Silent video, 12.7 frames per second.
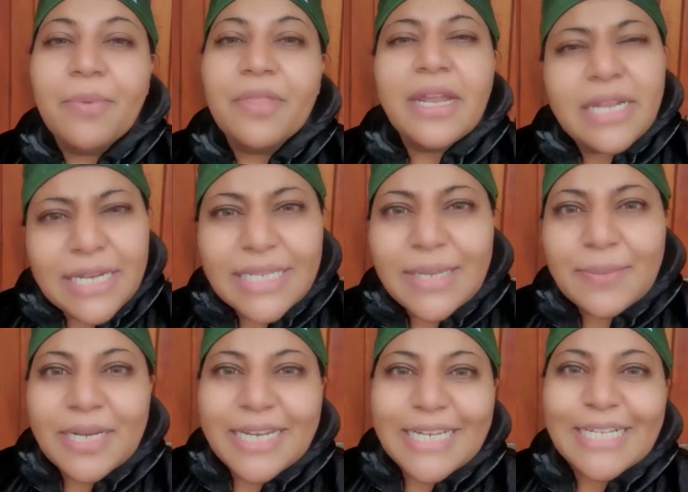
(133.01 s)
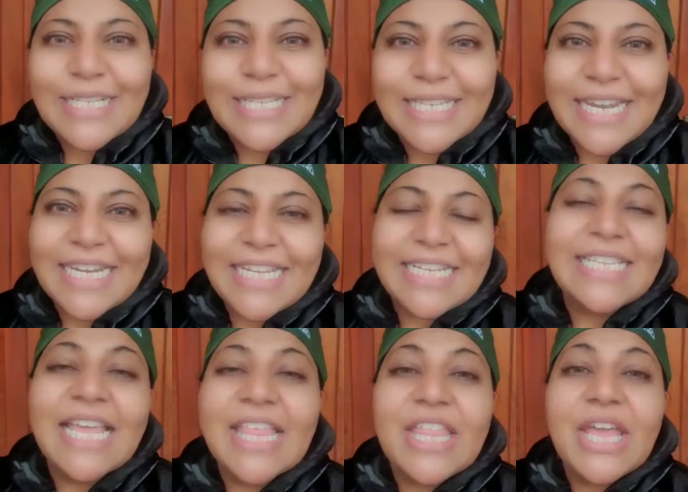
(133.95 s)
They did some clinical
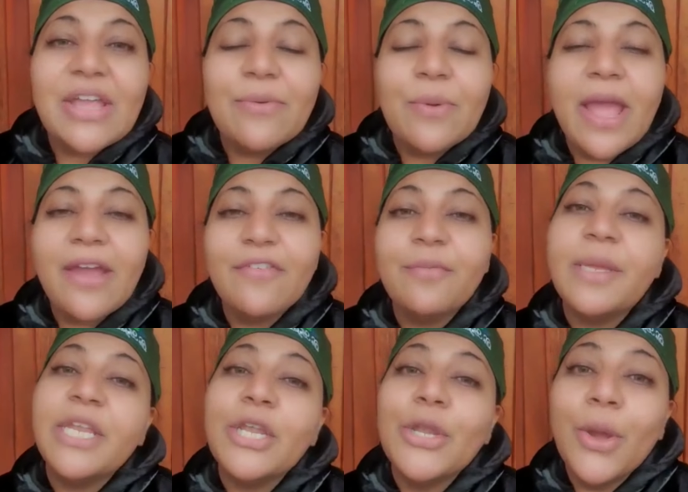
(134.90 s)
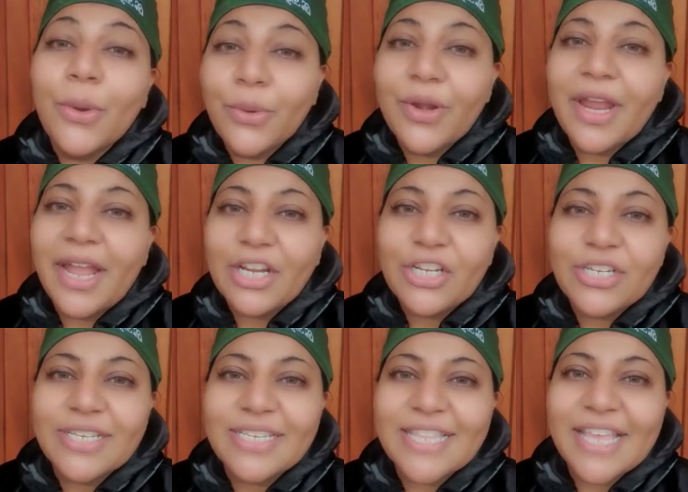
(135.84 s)
studies and there have been no
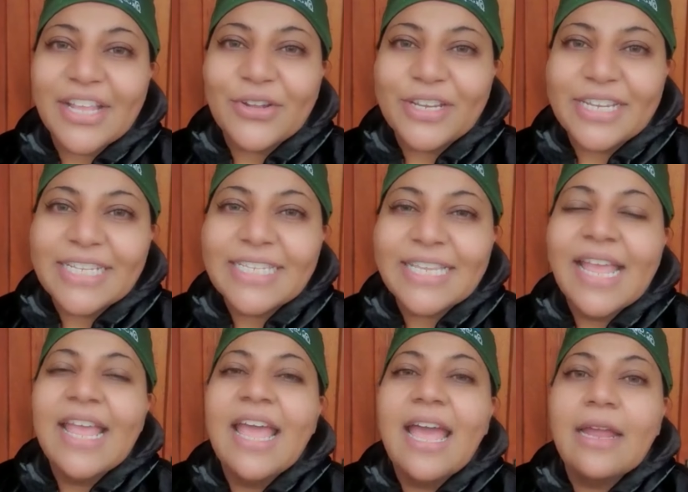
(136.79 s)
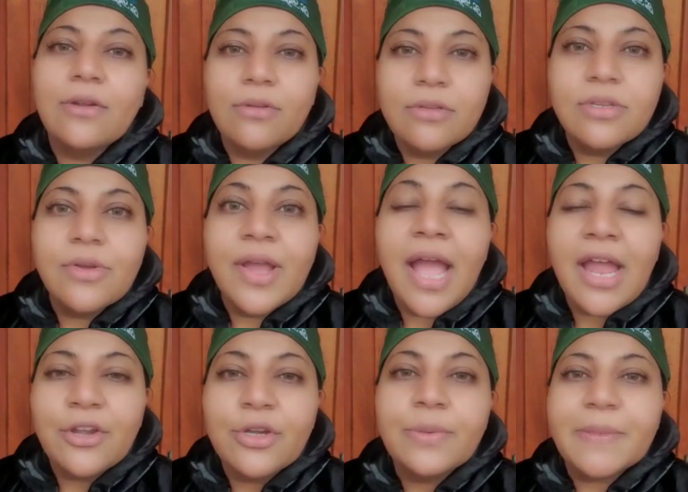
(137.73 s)
reactions, thank goodness. And also
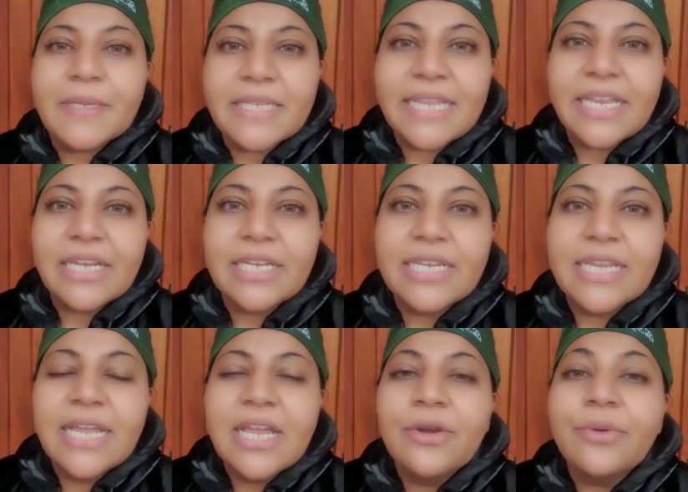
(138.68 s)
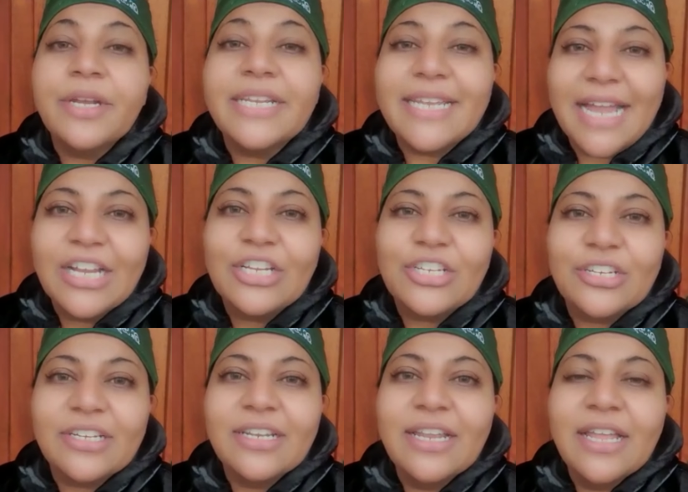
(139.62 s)
100%
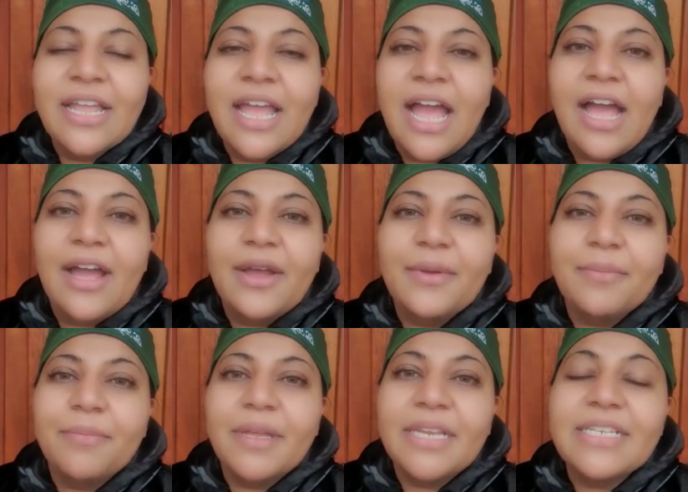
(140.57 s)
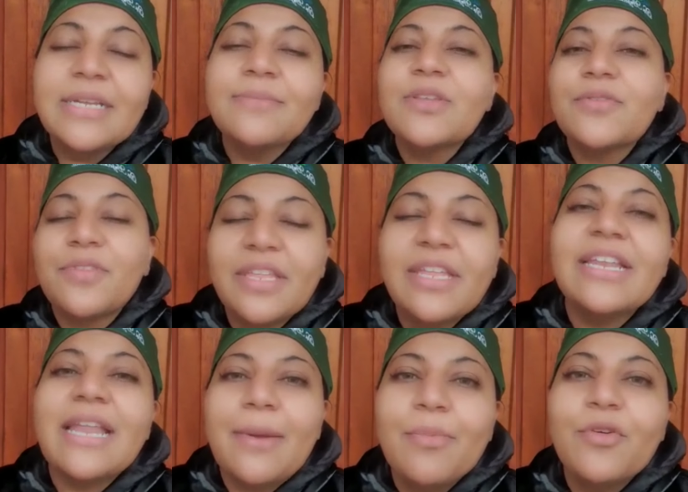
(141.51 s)
reduction in terms of the
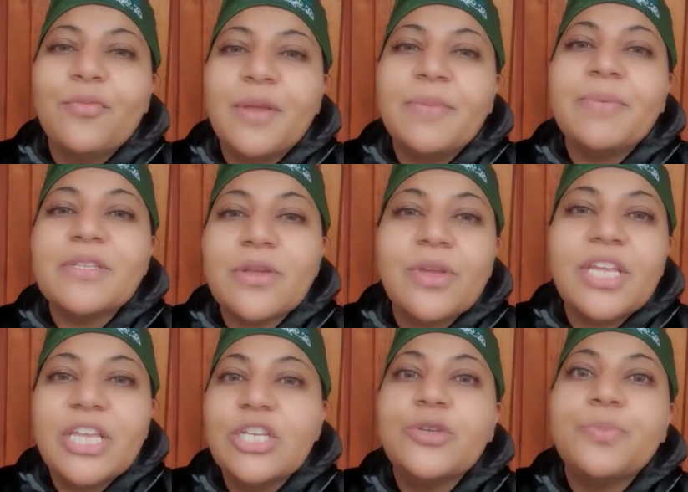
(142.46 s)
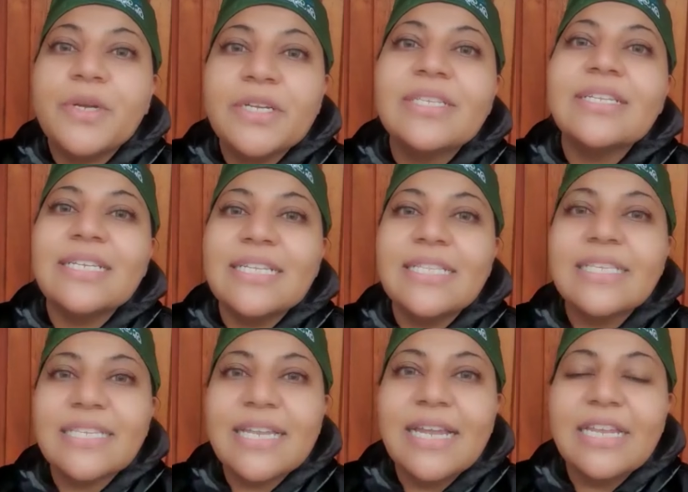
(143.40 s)
number of people. So each person in the
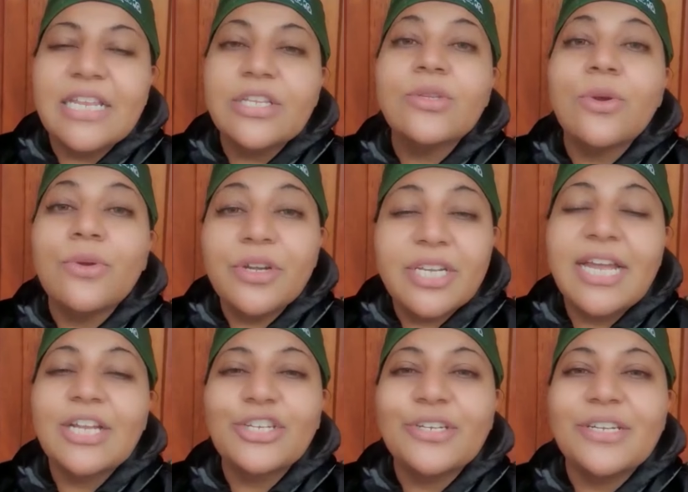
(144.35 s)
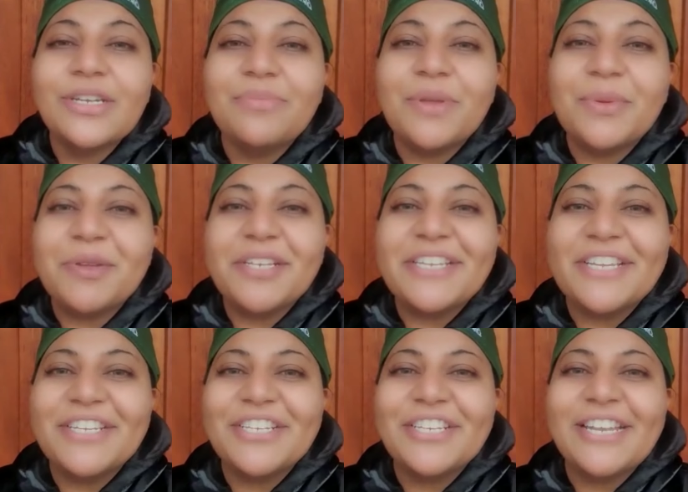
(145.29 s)
study saw reduction in
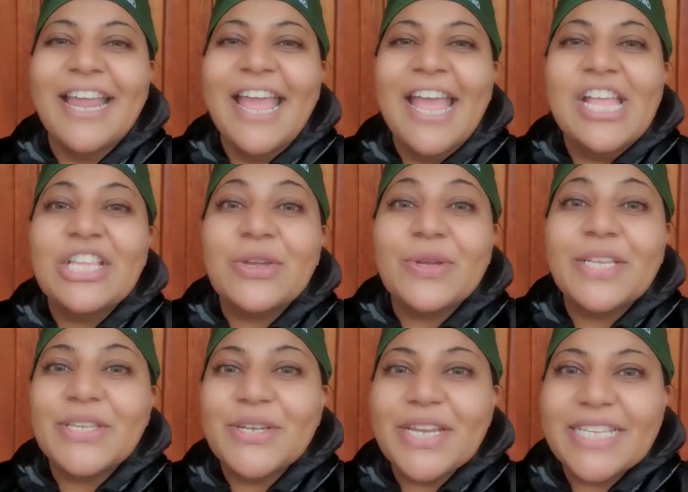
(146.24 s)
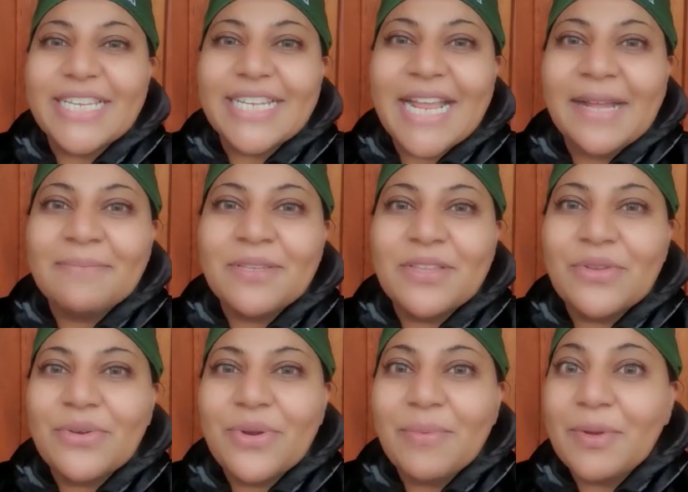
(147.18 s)
pigmentation. So as soon as it comes
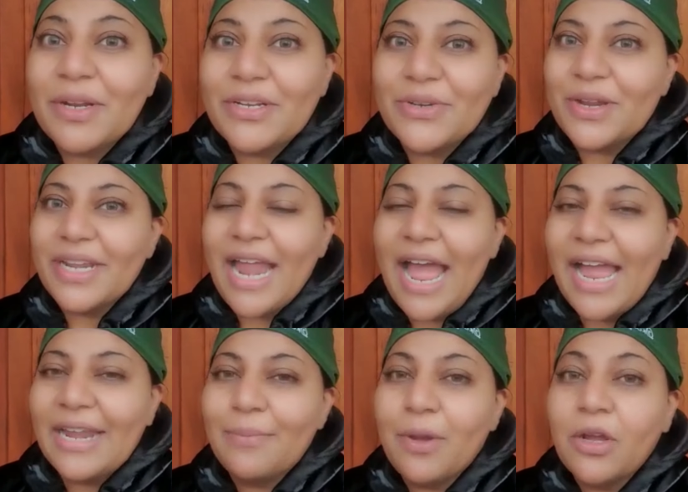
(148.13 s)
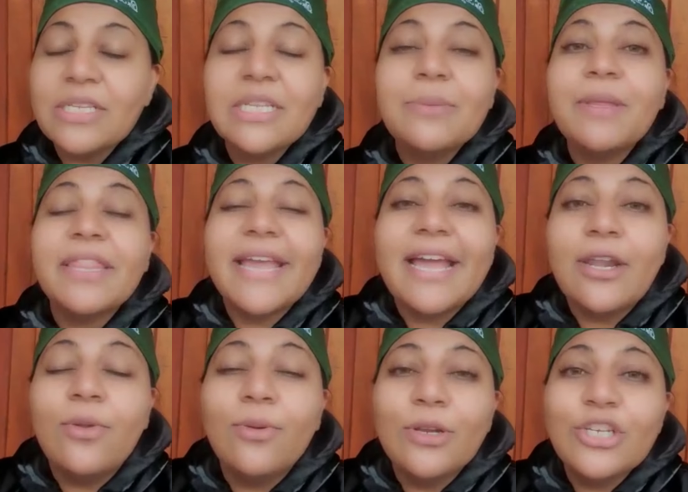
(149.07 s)
through, I'm going to do an unboxing, but they are
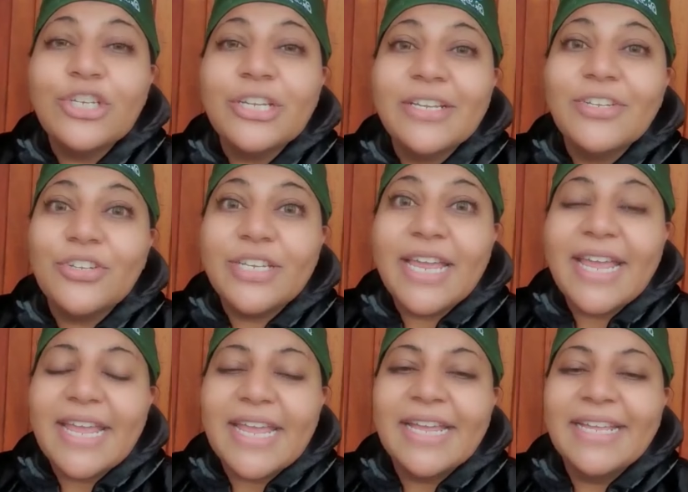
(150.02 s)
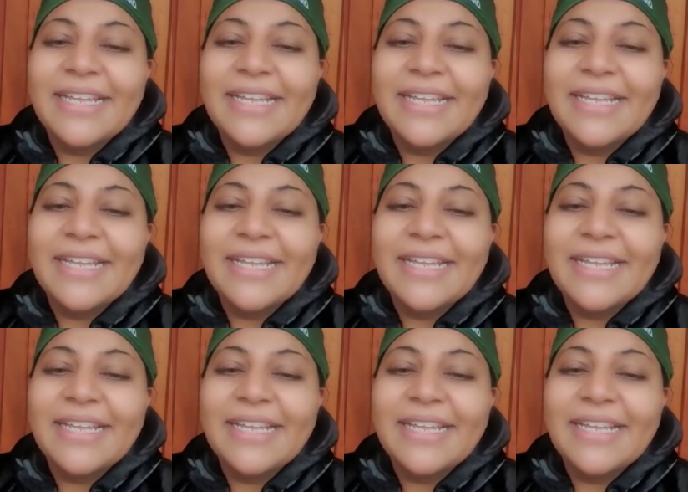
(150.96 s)
launching today.